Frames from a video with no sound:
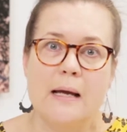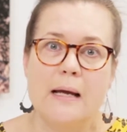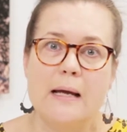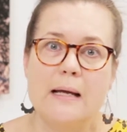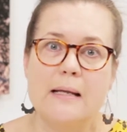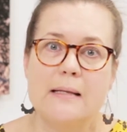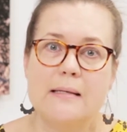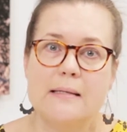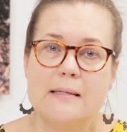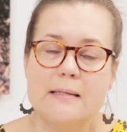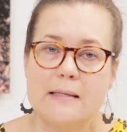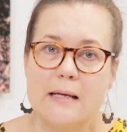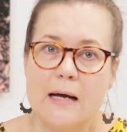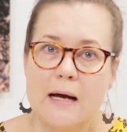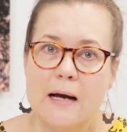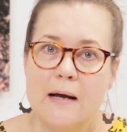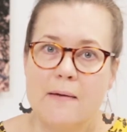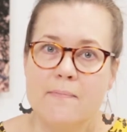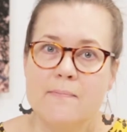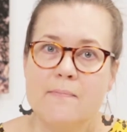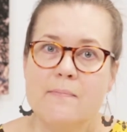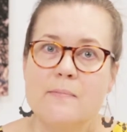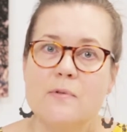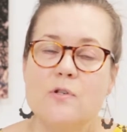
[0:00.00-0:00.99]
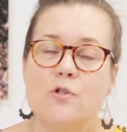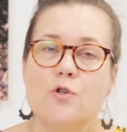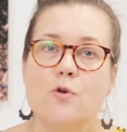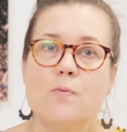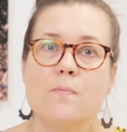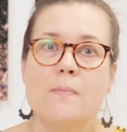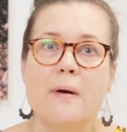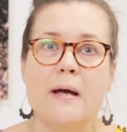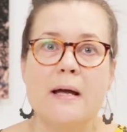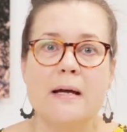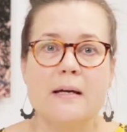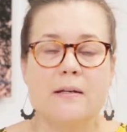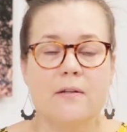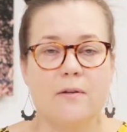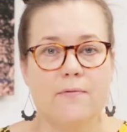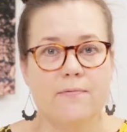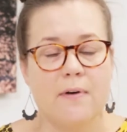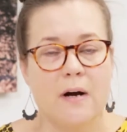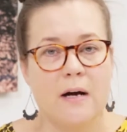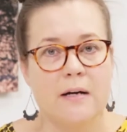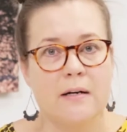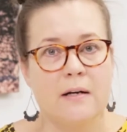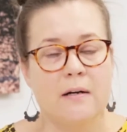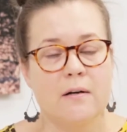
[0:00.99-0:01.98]
it's time to make the
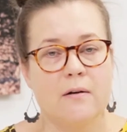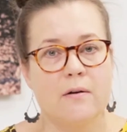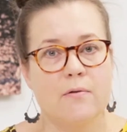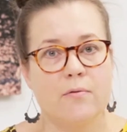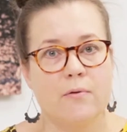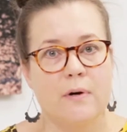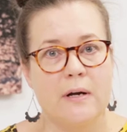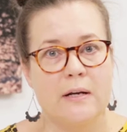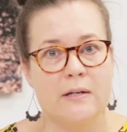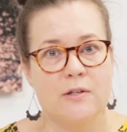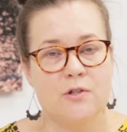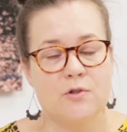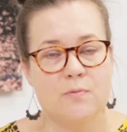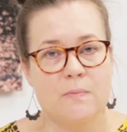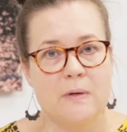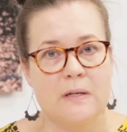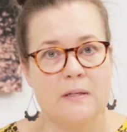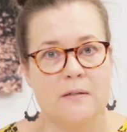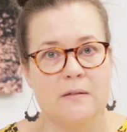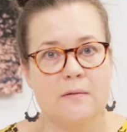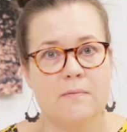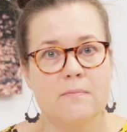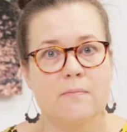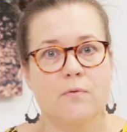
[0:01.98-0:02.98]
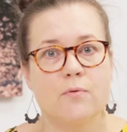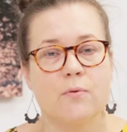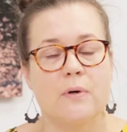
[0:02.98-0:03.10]
final arrangement